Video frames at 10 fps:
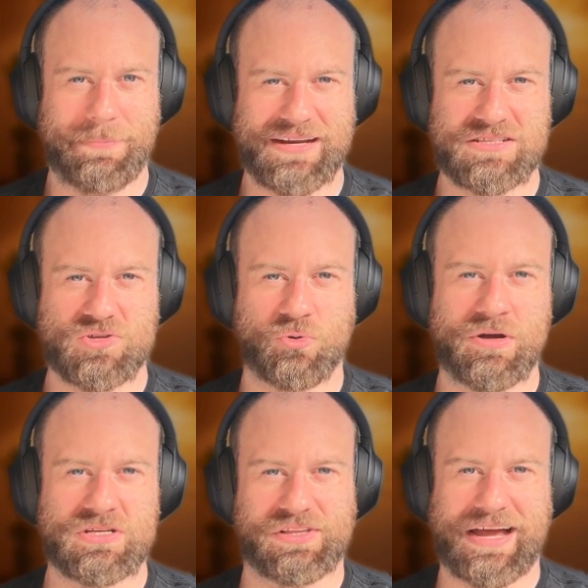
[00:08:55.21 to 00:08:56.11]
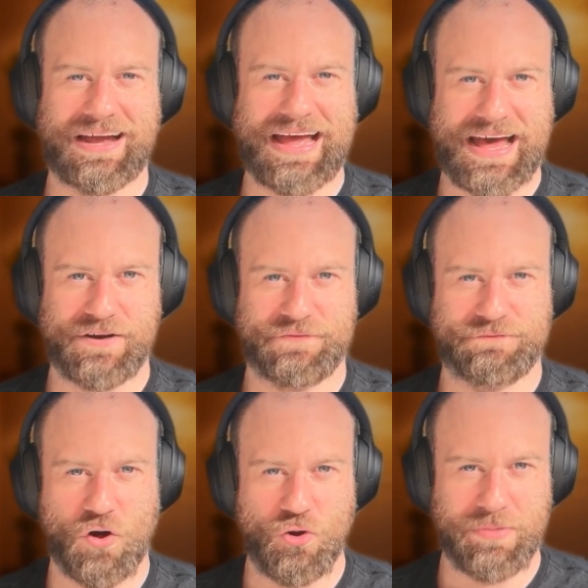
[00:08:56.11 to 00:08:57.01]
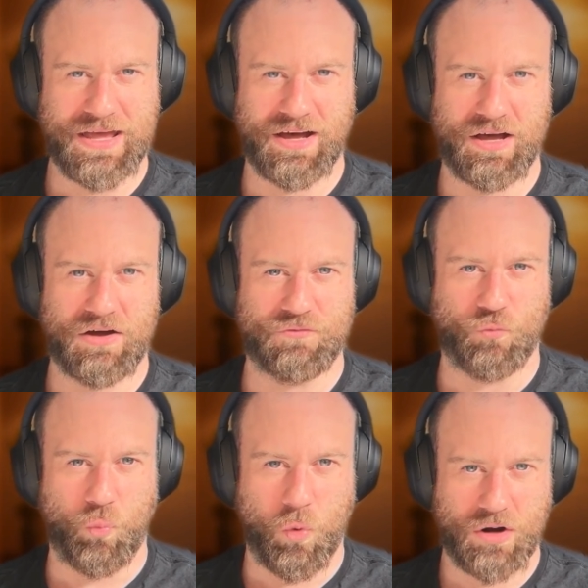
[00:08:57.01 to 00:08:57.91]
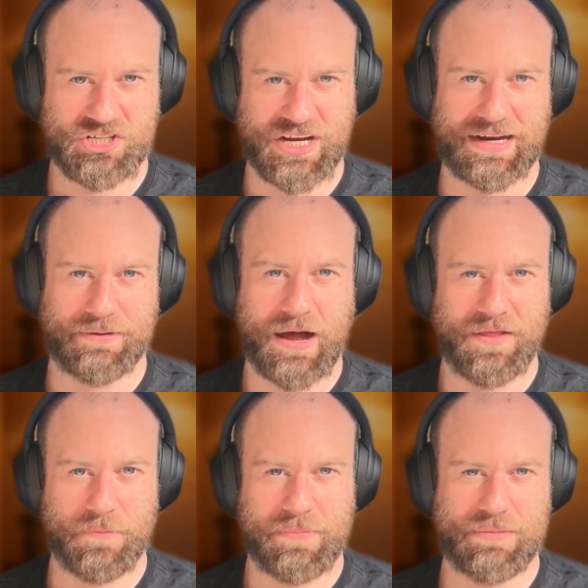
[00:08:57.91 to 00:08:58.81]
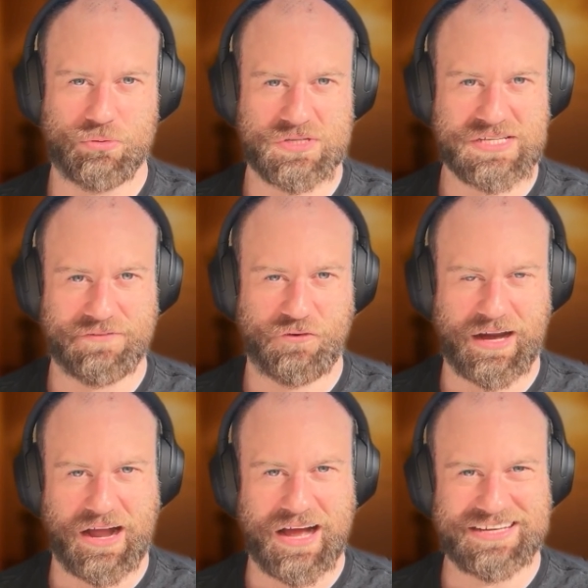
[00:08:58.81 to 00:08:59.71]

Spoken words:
But it's almost like I had a phobia of watching other people suffering. I